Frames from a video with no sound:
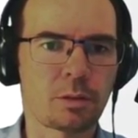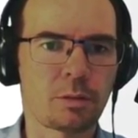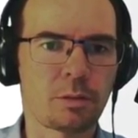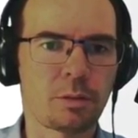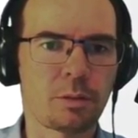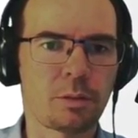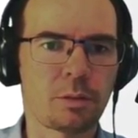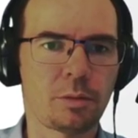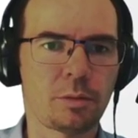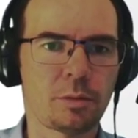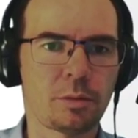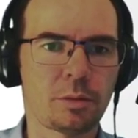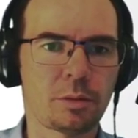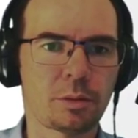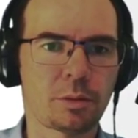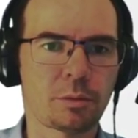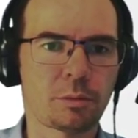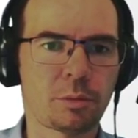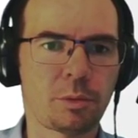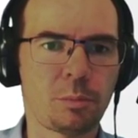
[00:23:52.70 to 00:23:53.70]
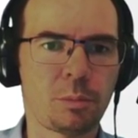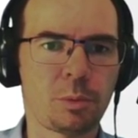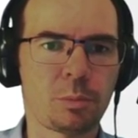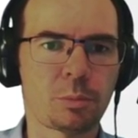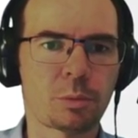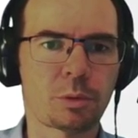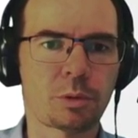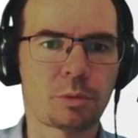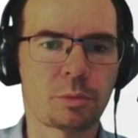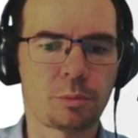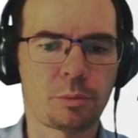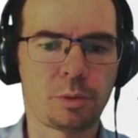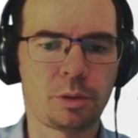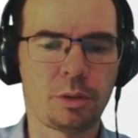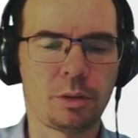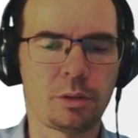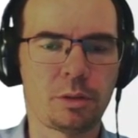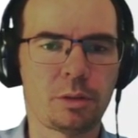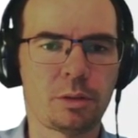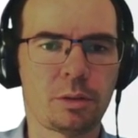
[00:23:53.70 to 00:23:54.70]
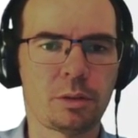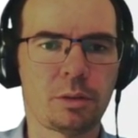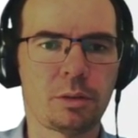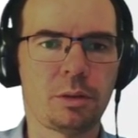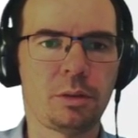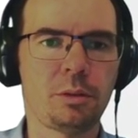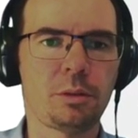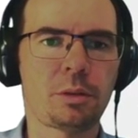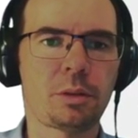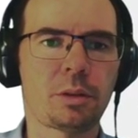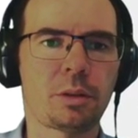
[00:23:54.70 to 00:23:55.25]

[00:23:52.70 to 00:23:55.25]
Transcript: Remember, we looked at